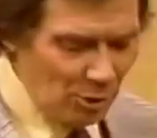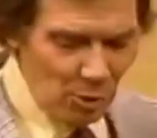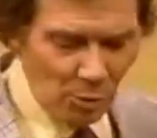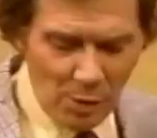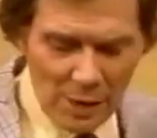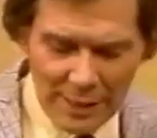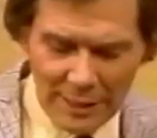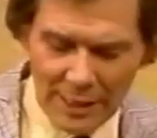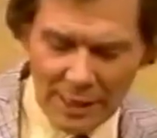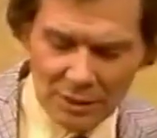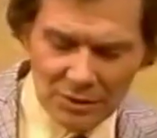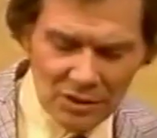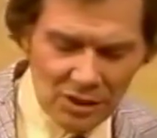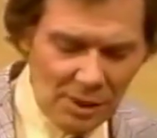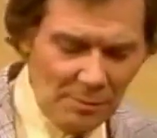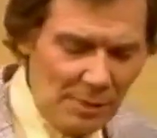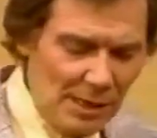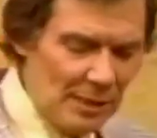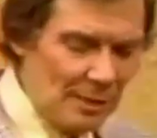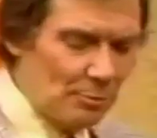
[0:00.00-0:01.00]
the White House, they
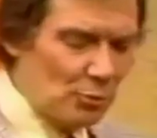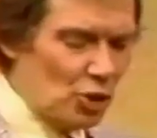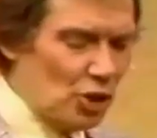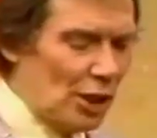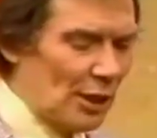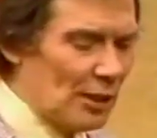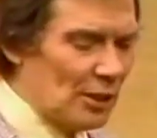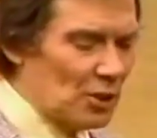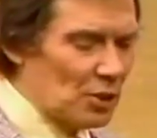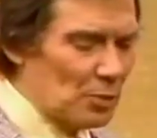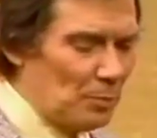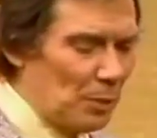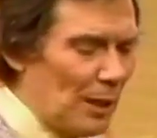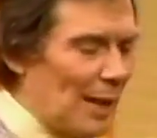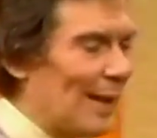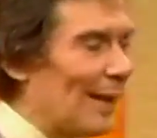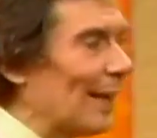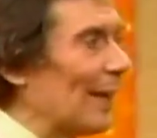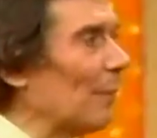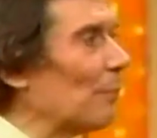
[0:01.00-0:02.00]
made him check his
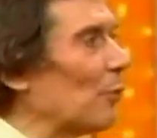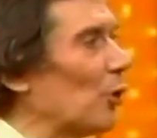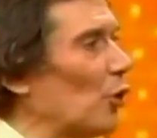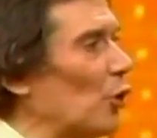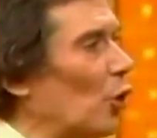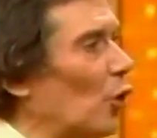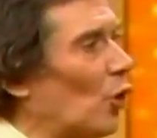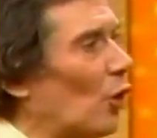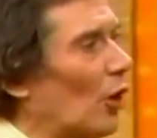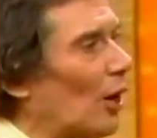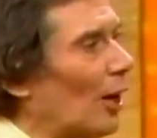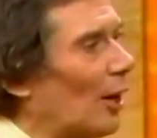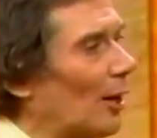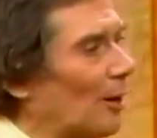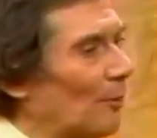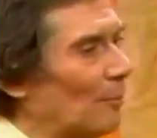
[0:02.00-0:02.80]
blank at the door.